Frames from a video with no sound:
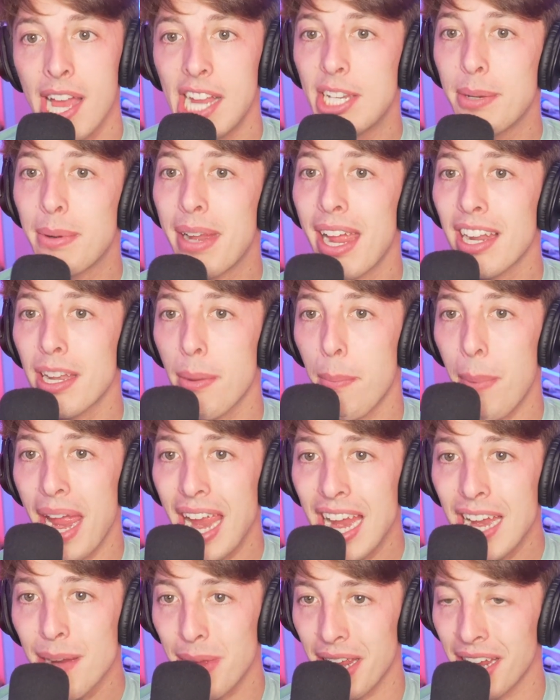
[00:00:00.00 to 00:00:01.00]
She began to
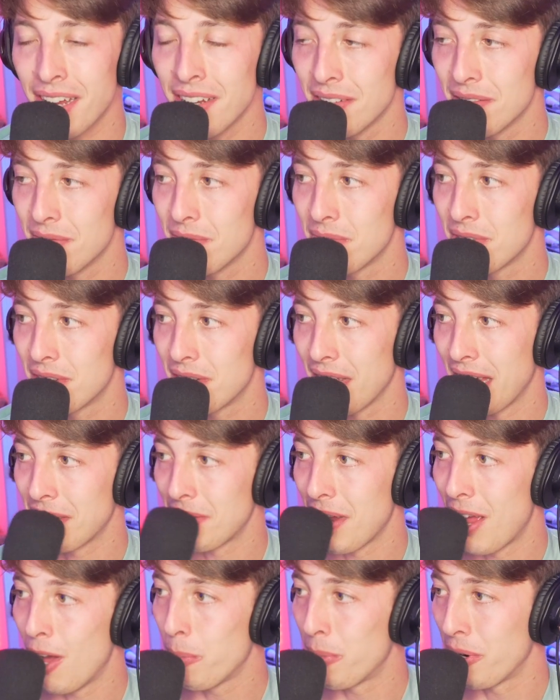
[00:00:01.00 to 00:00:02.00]
pay me to
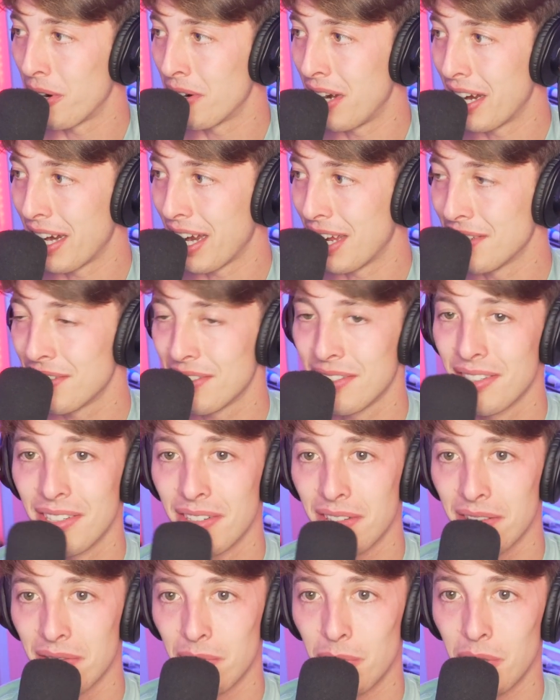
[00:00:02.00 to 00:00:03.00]
like help her, I guess,
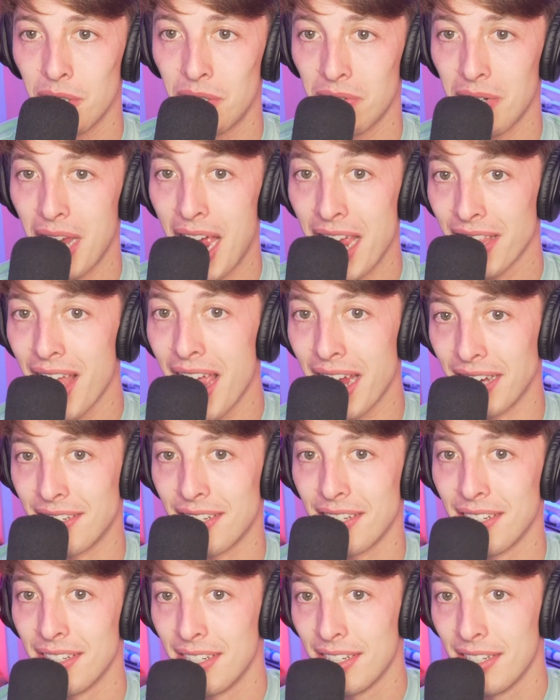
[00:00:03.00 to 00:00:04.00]
which I
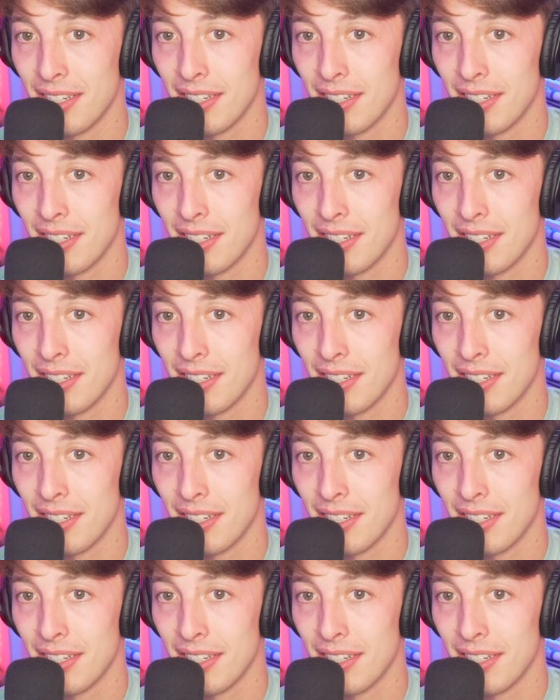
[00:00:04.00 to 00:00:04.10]
liked.